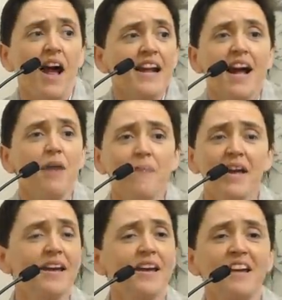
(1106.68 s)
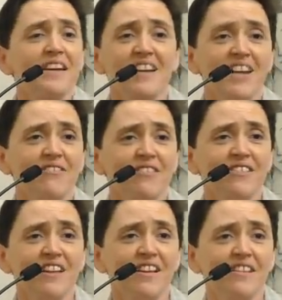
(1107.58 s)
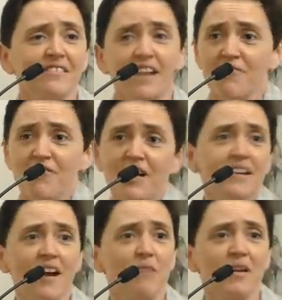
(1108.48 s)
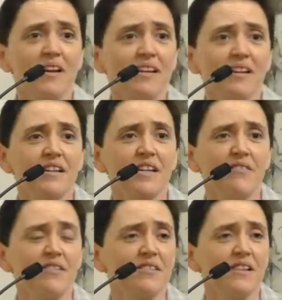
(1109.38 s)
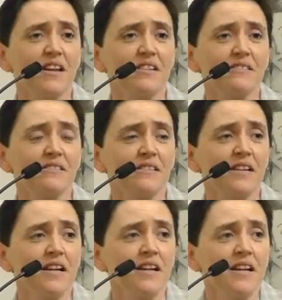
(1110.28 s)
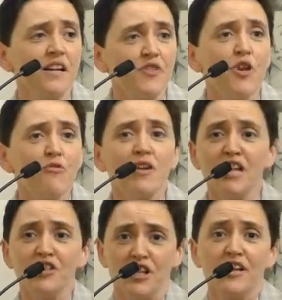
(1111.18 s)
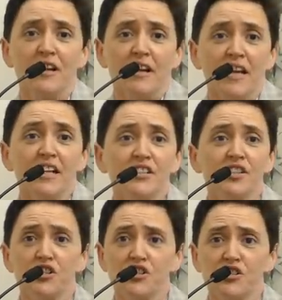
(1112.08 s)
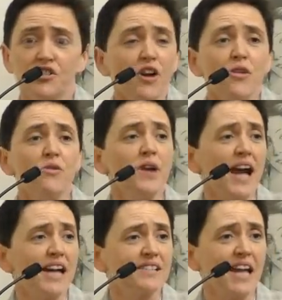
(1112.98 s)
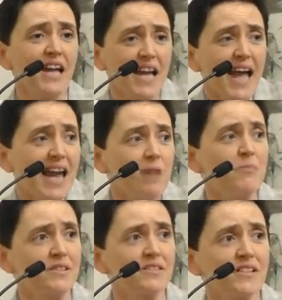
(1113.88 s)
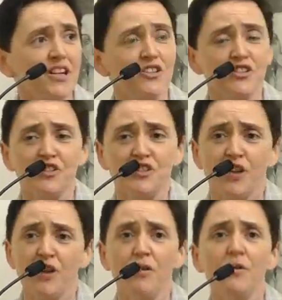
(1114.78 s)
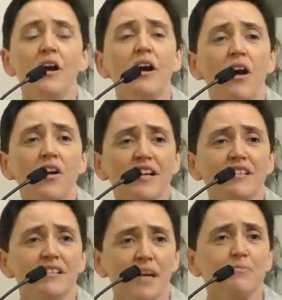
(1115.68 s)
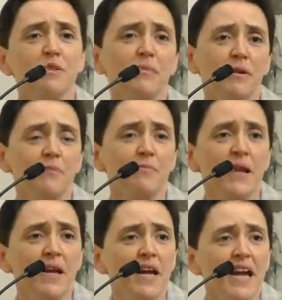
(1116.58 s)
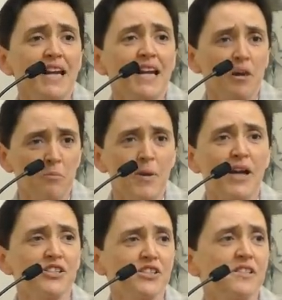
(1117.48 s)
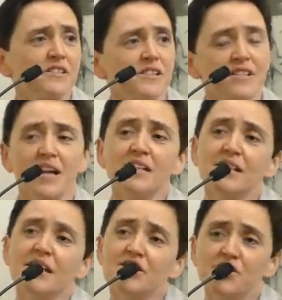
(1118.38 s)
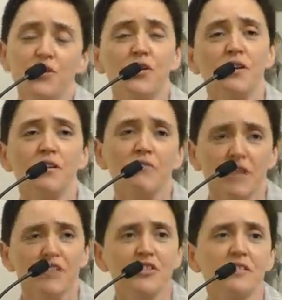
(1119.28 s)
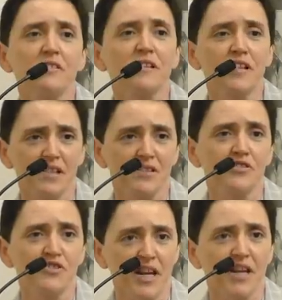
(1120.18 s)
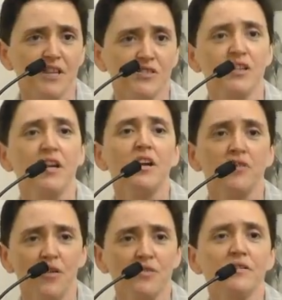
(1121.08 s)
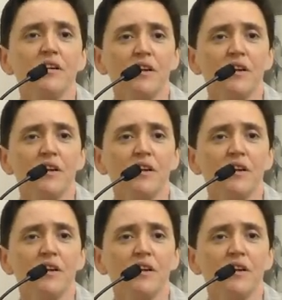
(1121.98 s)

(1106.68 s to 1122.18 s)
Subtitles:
I can't make it any clearer than that. I really can't make it any clearer than that. If your religion is so, has elements that are so unacceptable in a compassionate society, it's your religion that has to change, not